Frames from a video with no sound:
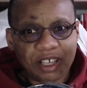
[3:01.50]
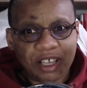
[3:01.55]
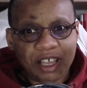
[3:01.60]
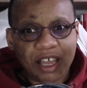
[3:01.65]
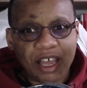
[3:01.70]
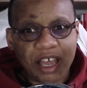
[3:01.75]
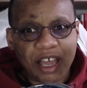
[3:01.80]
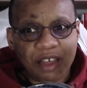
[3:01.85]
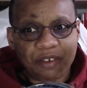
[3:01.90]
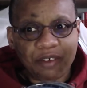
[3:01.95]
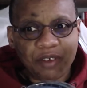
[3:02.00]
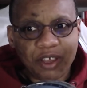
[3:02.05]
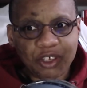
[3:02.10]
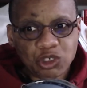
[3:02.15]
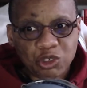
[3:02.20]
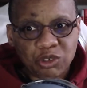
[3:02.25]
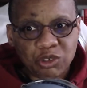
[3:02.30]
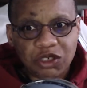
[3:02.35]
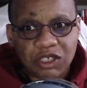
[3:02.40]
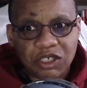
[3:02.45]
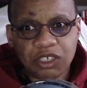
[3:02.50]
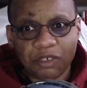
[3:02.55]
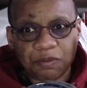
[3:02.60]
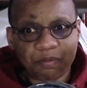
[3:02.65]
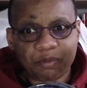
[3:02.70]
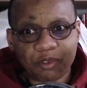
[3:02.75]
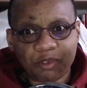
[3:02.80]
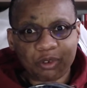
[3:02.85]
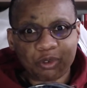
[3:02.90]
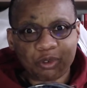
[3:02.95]
I've actually
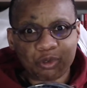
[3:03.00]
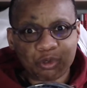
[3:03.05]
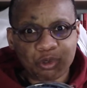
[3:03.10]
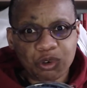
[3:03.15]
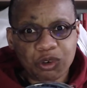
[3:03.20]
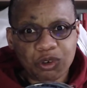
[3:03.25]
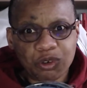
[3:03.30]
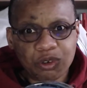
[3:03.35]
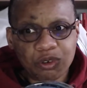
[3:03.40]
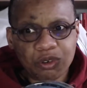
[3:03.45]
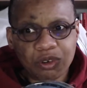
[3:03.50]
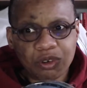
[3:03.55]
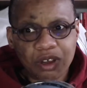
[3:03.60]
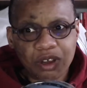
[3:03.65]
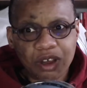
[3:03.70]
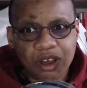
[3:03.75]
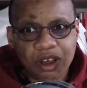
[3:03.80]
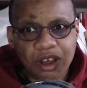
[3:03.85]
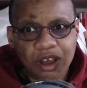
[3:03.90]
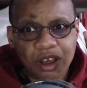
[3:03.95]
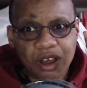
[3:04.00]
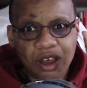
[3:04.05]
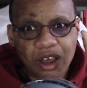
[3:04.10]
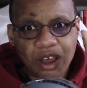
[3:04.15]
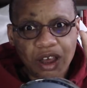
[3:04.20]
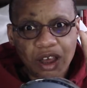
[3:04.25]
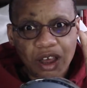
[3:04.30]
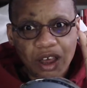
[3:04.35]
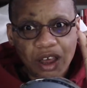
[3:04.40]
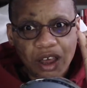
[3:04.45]
grow
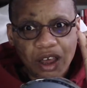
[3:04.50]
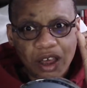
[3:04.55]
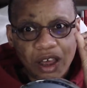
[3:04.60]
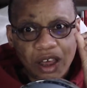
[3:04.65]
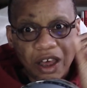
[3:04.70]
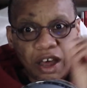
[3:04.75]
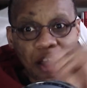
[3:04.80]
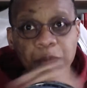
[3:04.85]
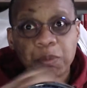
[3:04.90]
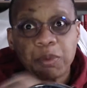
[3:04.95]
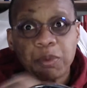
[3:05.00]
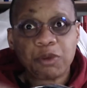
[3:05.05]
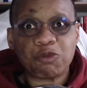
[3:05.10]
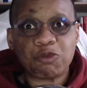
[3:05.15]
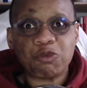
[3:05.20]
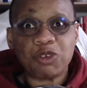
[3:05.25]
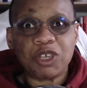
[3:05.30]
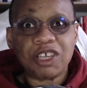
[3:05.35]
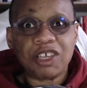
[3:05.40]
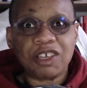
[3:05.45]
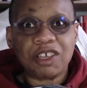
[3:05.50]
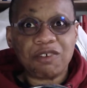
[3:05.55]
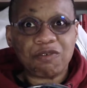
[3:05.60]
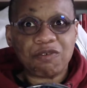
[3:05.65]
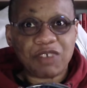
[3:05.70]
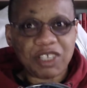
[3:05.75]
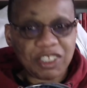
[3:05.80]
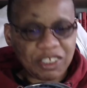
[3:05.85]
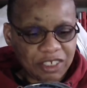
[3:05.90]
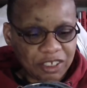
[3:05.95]
up with,
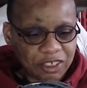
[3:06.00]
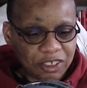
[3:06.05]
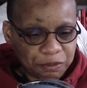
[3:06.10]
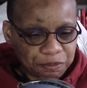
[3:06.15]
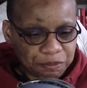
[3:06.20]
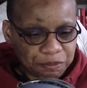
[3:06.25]
that's it.